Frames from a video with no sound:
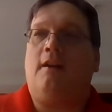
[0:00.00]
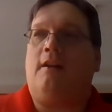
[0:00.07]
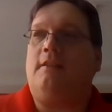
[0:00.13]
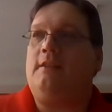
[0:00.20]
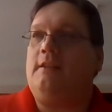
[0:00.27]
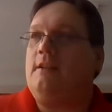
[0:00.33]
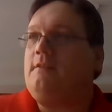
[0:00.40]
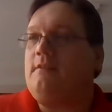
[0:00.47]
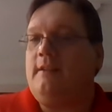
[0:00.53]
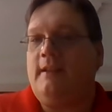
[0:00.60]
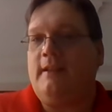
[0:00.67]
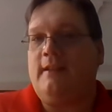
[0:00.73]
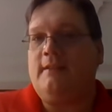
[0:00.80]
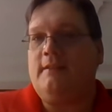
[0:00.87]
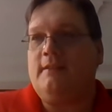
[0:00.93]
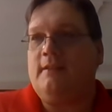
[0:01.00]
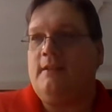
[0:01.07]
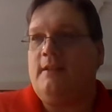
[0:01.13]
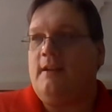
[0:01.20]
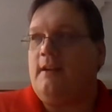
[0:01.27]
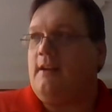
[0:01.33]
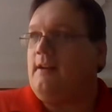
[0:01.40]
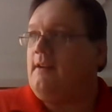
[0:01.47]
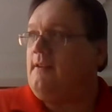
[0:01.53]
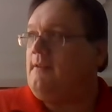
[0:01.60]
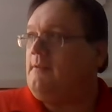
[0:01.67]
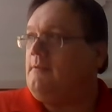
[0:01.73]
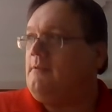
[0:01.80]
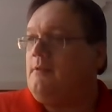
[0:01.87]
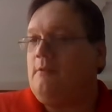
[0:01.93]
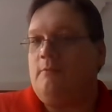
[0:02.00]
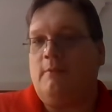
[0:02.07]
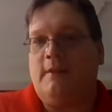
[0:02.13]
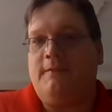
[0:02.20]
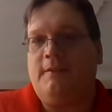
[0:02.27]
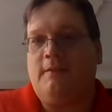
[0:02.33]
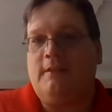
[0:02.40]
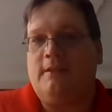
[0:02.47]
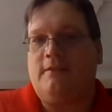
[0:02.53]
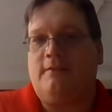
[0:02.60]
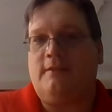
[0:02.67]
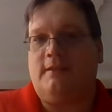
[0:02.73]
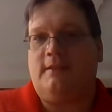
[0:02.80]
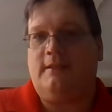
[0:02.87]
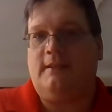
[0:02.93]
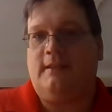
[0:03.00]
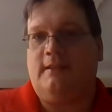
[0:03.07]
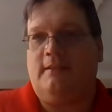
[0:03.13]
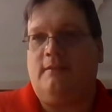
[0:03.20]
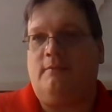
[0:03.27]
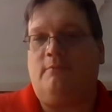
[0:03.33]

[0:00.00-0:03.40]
On the other hand, what if you're interested,